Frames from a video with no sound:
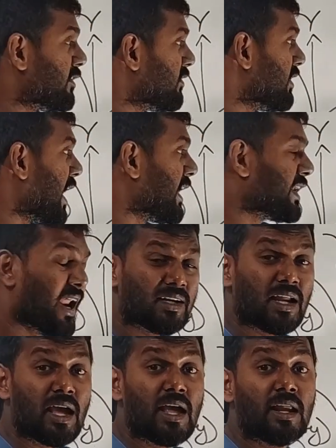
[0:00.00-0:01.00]
it will
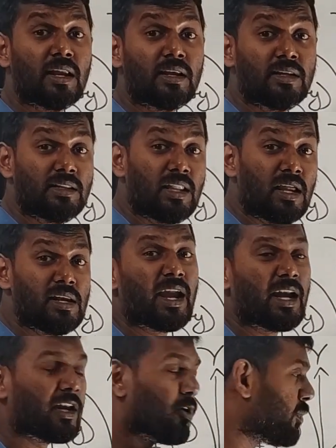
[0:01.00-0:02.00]
attract the
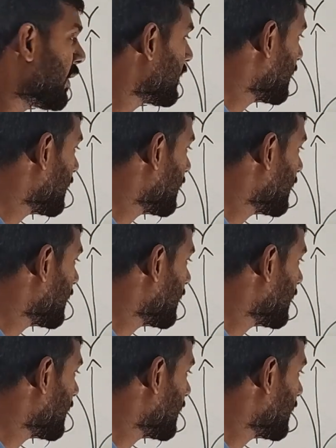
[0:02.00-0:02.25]
negative